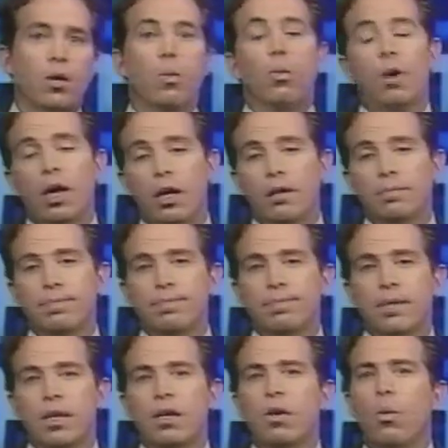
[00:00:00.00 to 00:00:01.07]
Well,
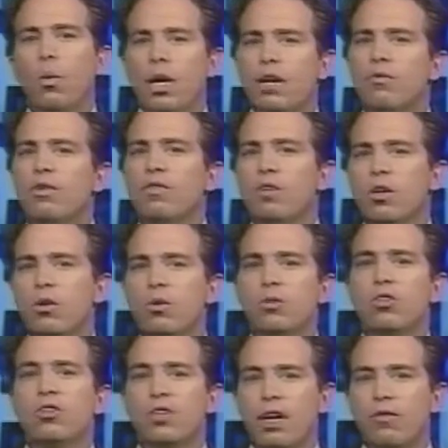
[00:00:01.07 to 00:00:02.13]
we have reviewed
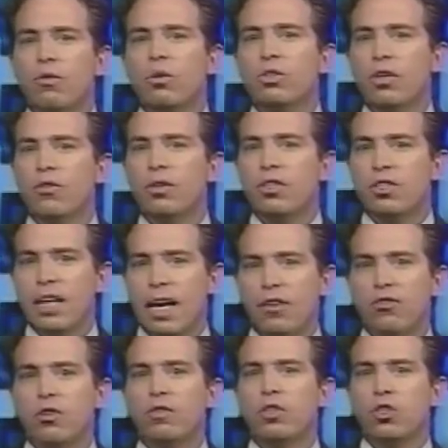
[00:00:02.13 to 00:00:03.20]
several different Stat
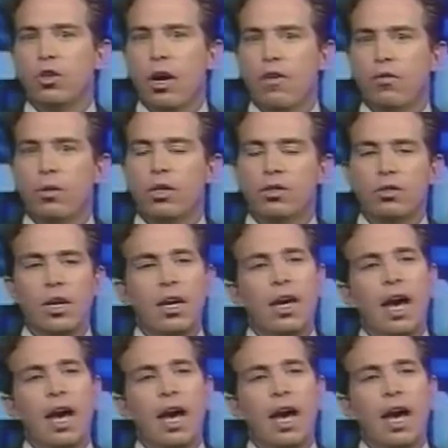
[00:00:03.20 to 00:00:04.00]
Server softwares,